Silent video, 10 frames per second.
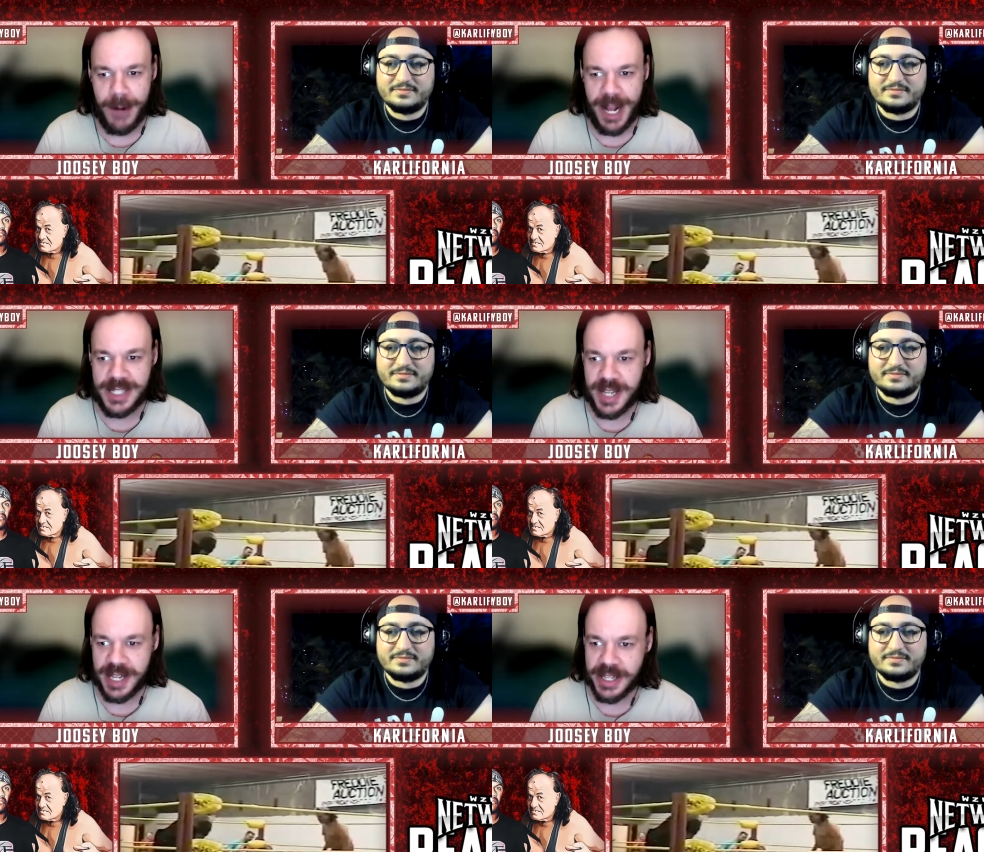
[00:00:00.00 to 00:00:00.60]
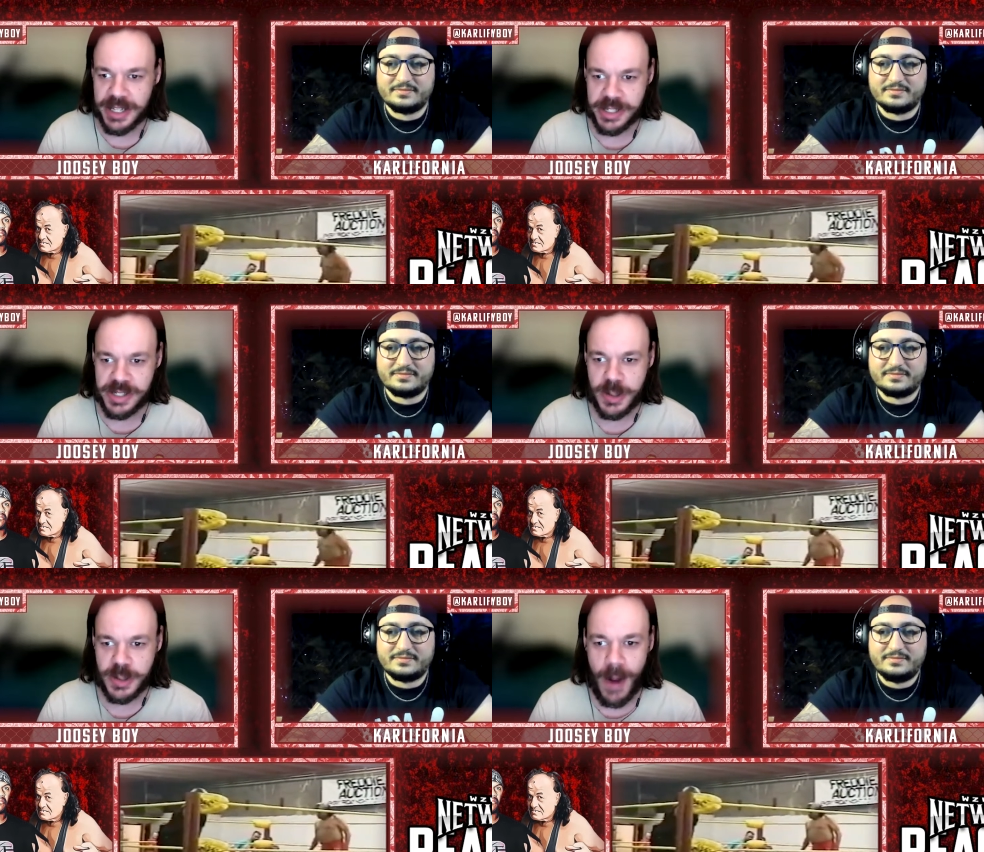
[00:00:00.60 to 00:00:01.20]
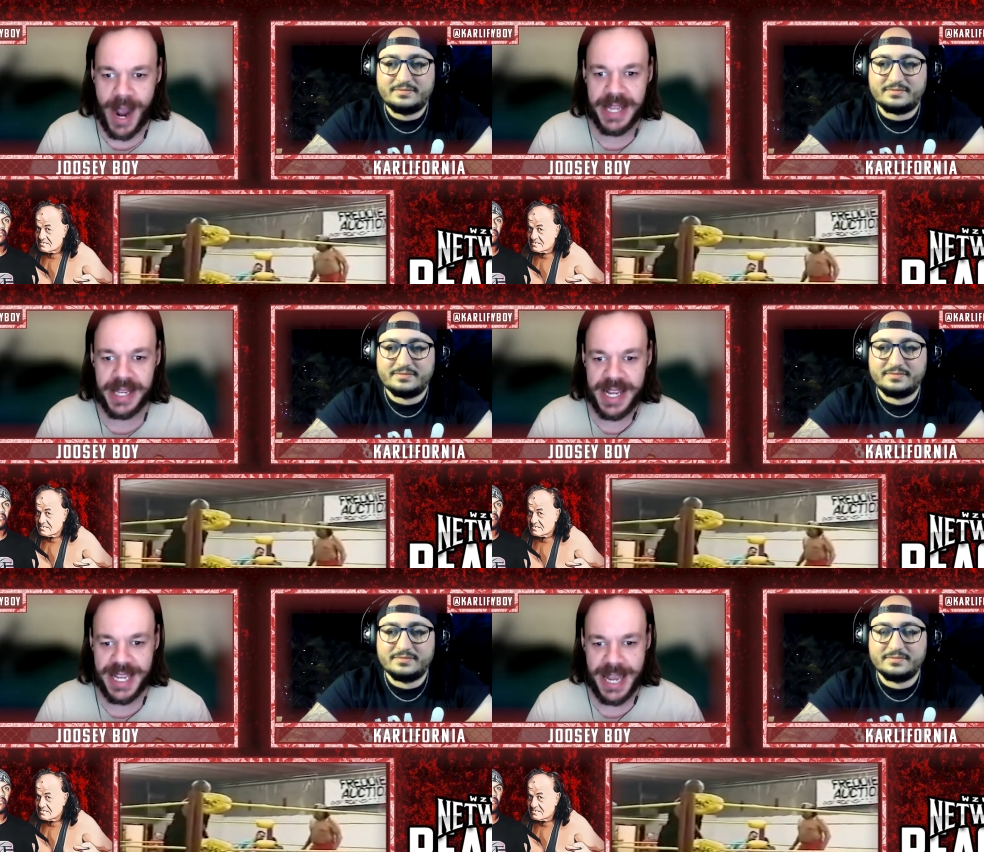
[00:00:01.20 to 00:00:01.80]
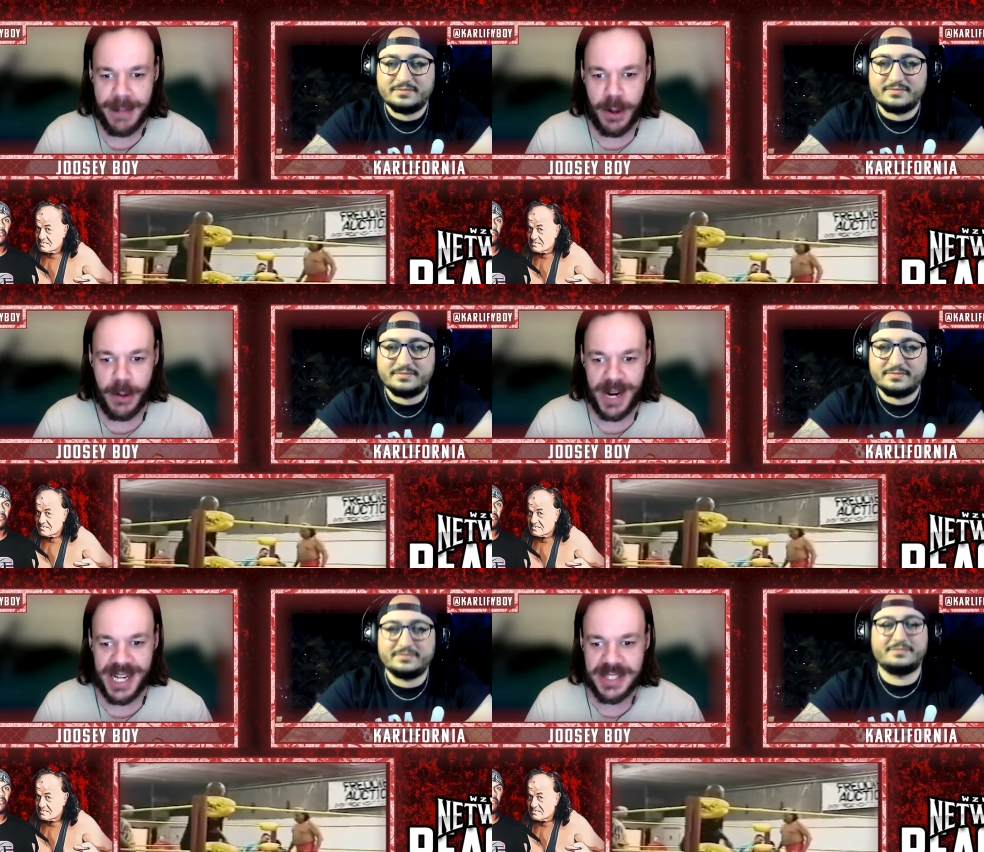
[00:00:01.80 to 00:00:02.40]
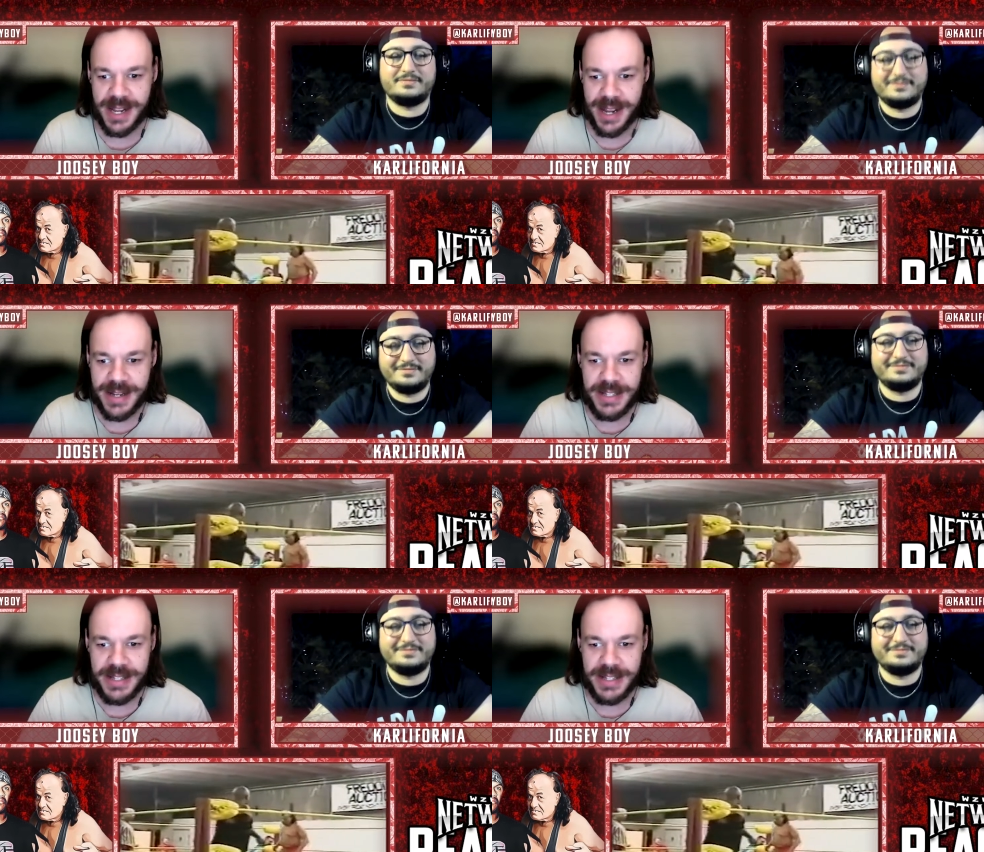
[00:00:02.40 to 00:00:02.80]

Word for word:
Speaker 1: wrestling that just quietly keep on wrestling